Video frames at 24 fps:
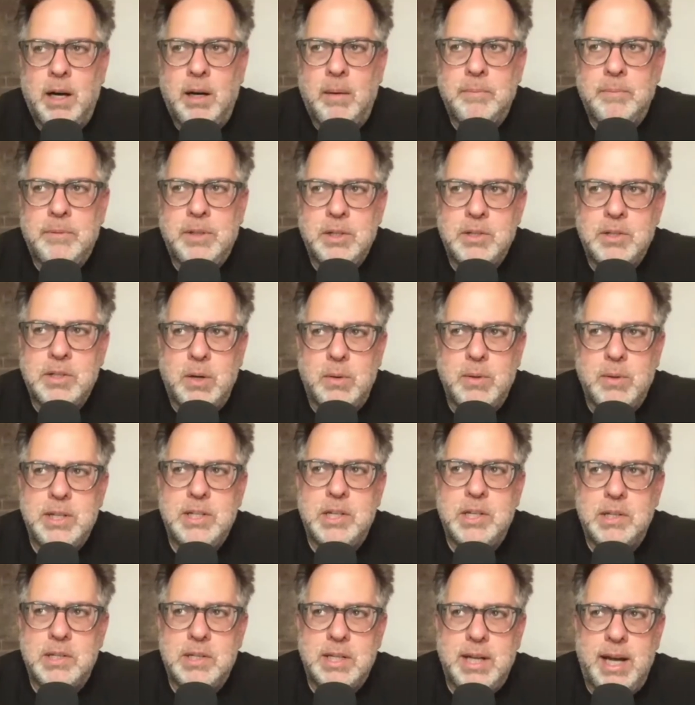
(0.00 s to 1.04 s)
There's always a
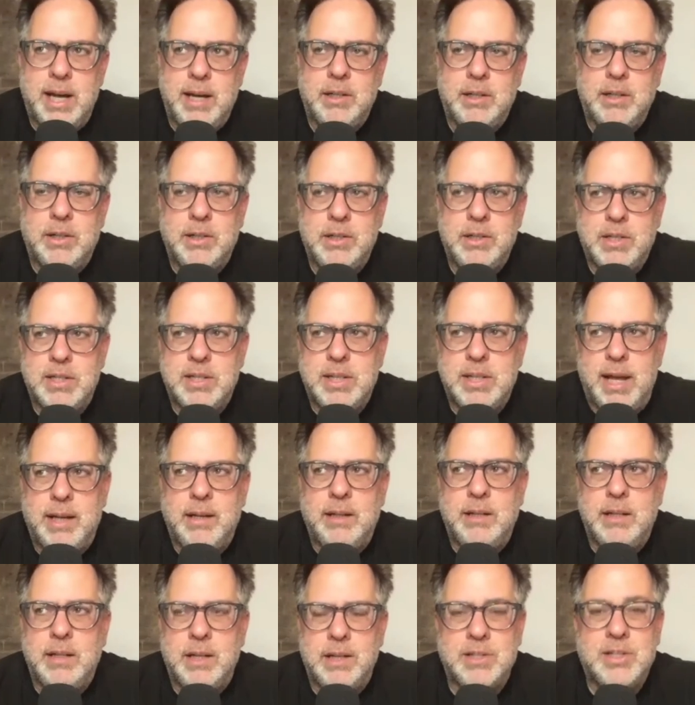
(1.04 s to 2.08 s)
standard, send
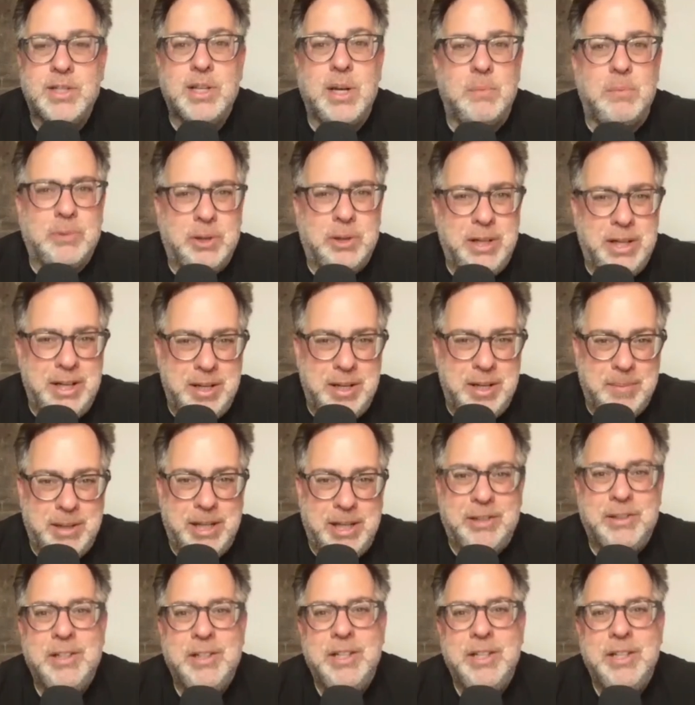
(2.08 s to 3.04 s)
a summary email,